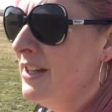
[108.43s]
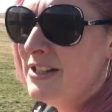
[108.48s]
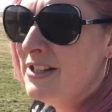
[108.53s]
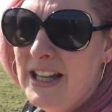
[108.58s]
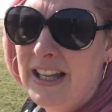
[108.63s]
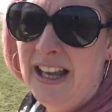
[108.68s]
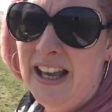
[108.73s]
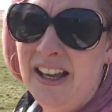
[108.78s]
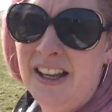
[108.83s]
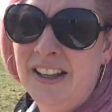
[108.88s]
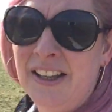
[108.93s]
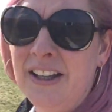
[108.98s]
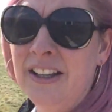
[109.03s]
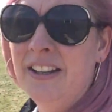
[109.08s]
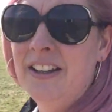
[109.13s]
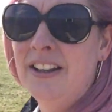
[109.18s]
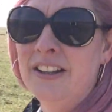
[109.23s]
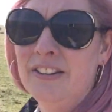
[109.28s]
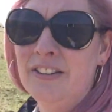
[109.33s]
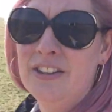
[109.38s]
So yeah,
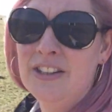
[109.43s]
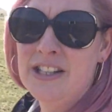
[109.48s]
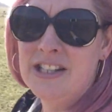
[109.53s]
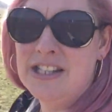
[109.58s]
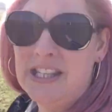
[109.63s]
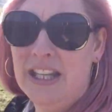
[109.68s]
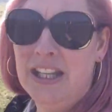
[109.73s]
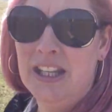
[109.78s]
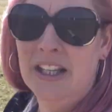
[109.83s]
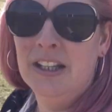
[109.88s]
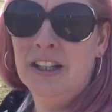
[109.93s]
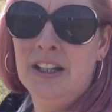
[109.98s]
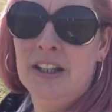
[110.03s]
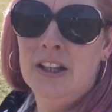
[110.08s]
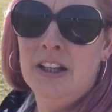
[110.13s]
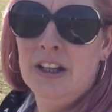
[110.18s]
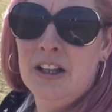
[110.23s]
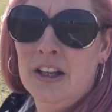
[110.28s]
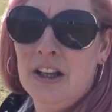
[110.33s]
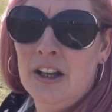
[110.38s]
I think you can see
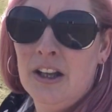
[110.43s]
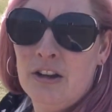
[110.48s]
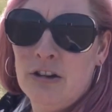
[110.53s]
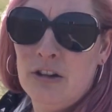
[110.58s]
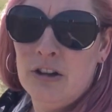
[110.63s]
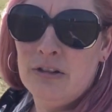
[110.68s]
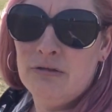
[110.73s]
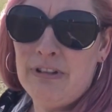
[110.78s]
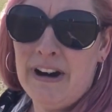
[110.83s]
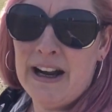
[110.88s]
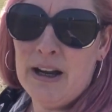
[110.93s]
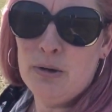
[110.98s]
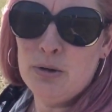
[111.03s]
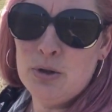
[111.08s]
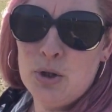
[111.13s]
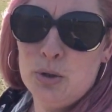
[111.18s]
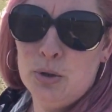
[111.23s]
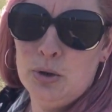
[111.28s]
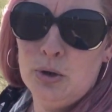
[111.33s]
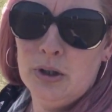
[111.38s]
Rough
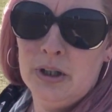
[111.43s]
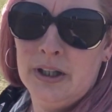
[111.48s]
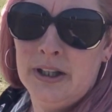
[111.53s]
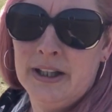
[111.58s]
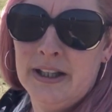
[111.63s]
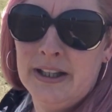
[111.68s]
Tor